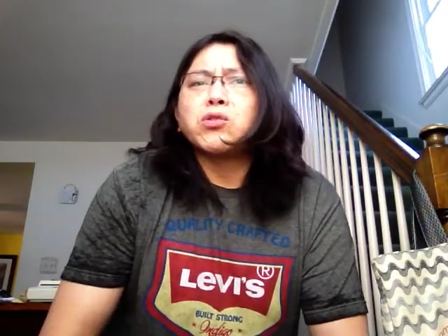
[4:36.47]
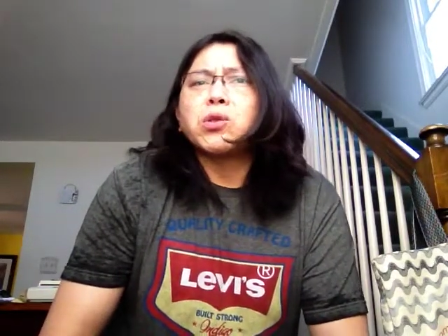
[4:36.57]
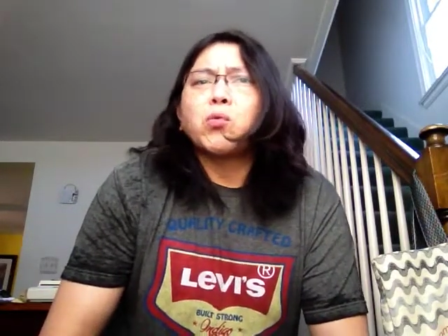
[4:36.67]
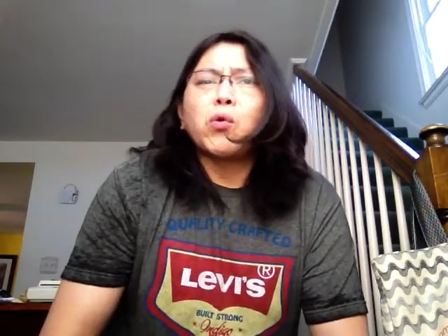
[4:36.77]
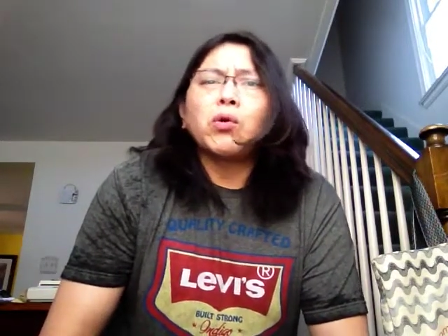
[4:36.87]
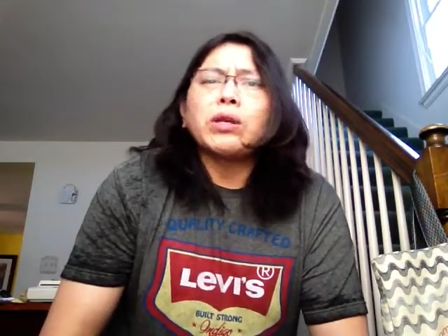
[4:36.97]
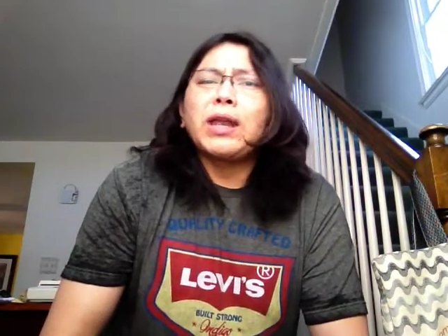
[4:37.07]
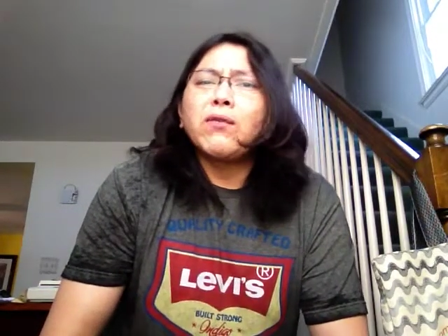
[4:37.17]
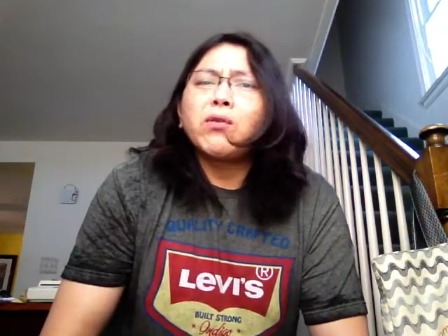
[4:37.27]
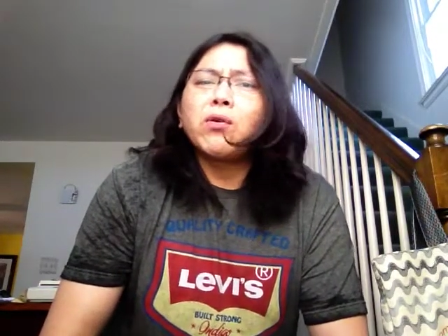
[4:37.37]
So the world
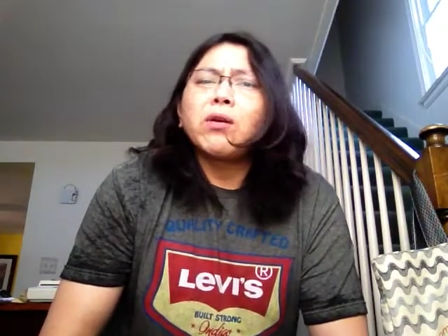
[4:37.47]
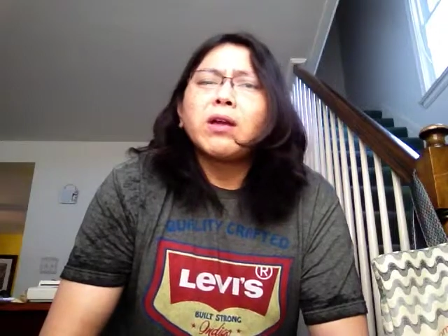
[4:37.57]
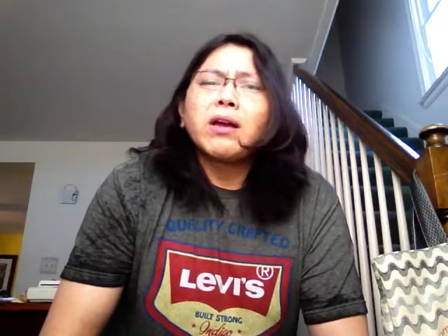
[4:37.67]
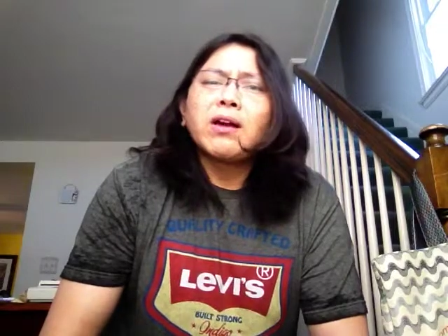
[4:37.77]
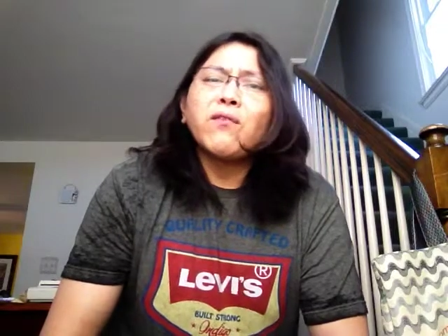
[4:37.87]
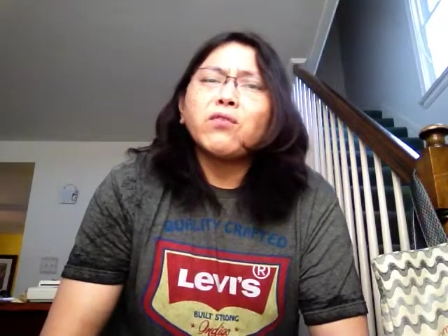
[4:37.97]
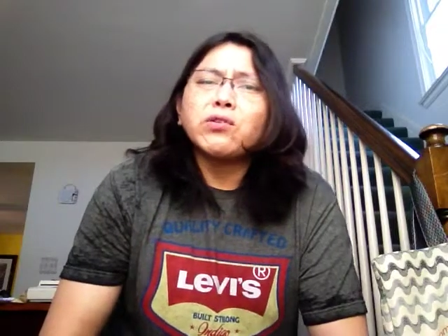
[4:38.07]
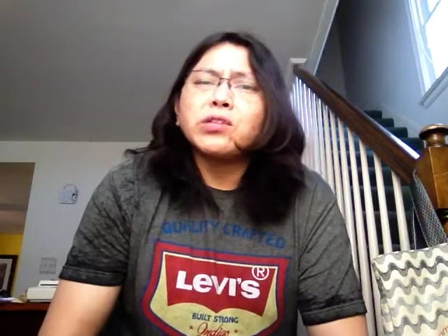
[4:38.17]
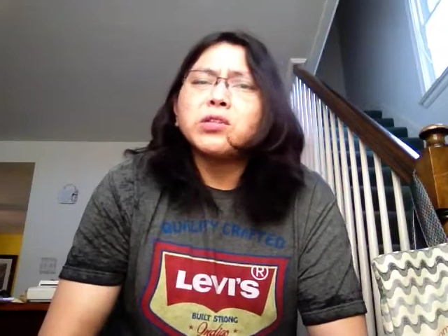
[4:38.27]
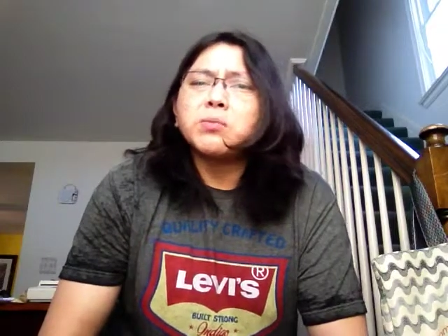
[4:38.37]
never
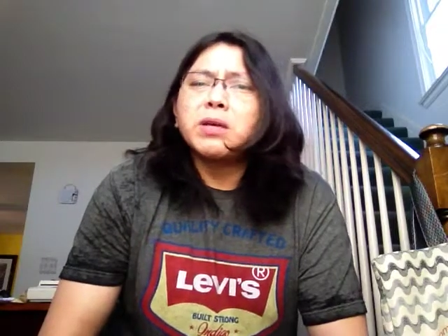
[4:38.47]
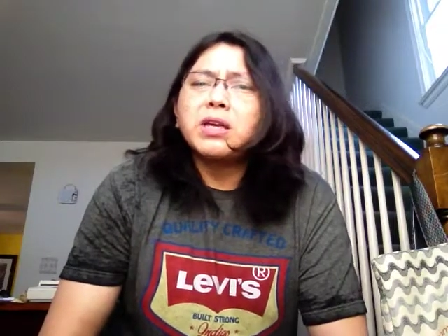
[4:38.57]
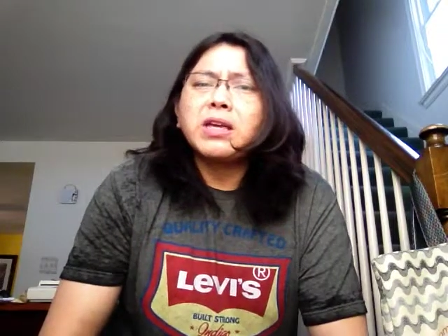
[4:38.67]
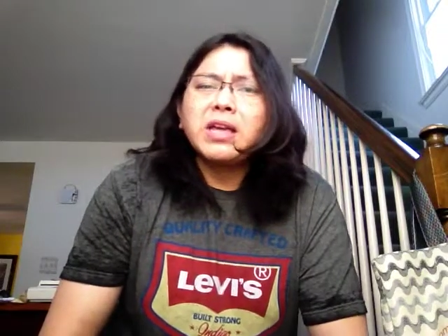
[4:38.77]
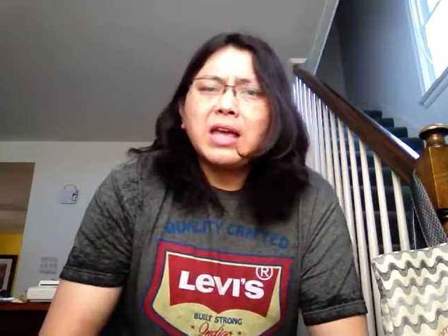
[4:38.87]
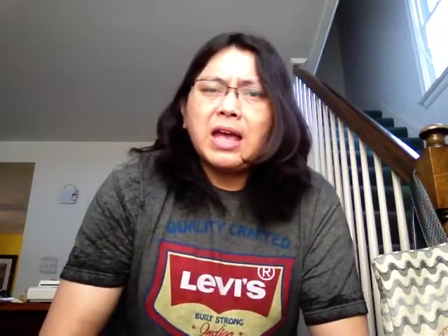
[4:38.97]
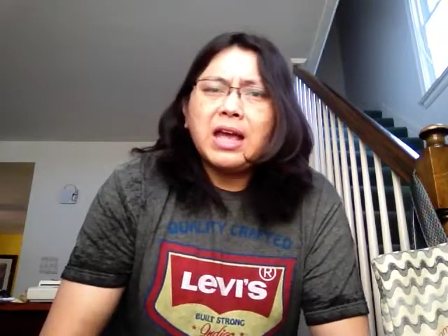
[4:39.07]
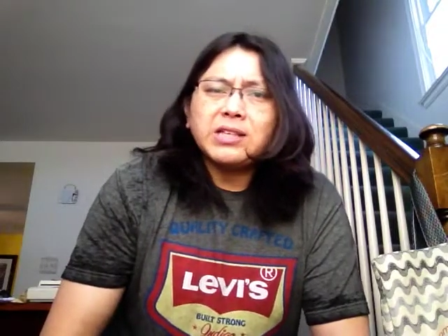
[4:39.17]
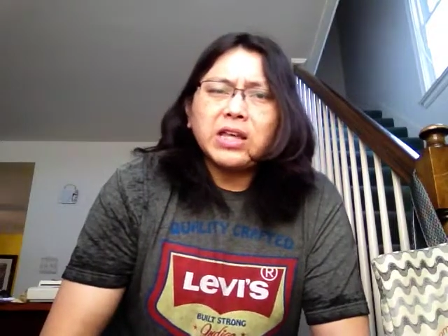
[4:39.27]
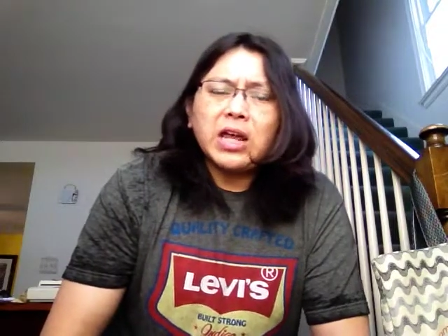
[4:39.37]
confuses me
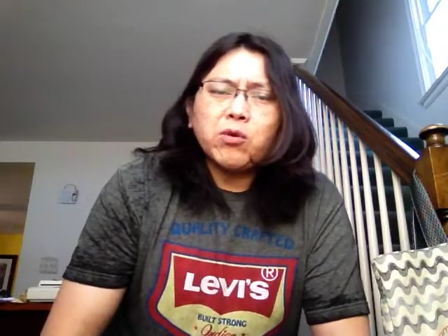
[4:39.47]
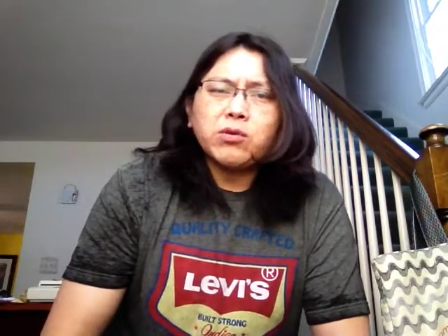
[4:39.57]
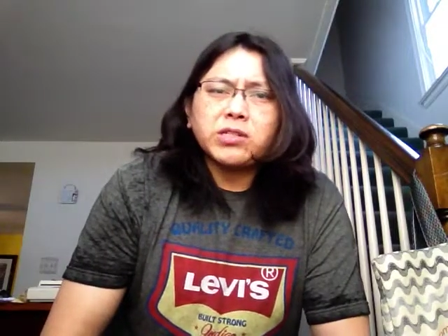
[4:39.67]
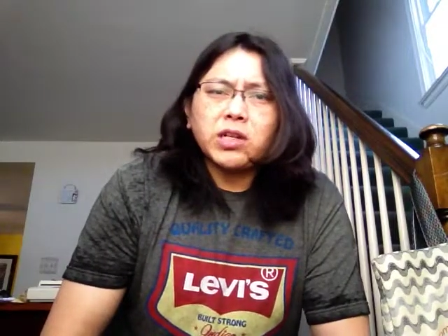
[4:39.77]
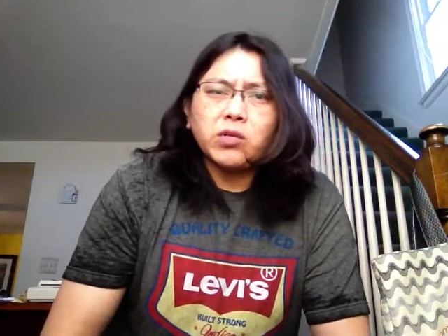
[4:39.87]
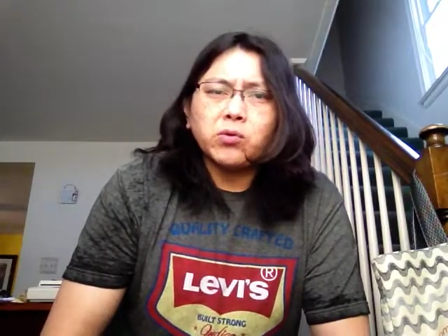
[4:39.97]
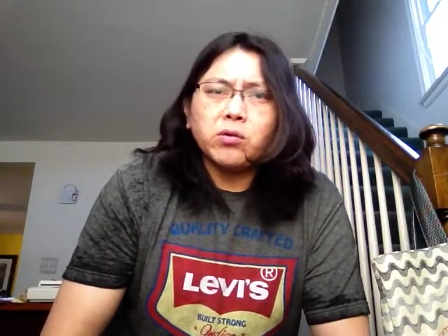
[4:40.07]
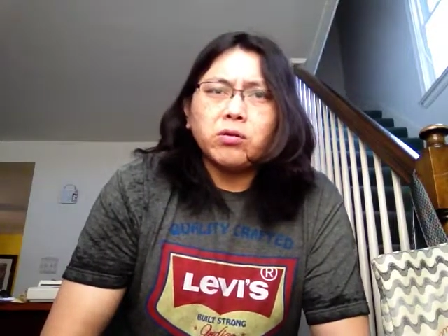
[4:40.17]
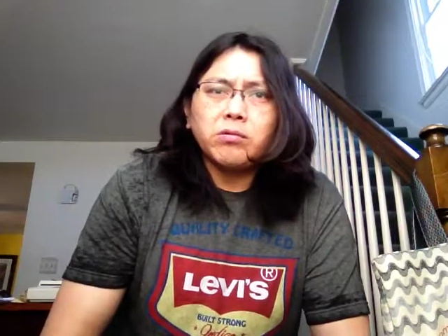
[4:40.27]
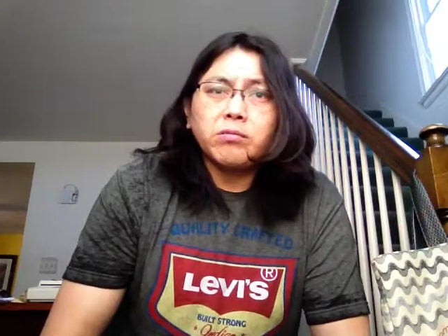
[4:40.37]
as a heterosexual.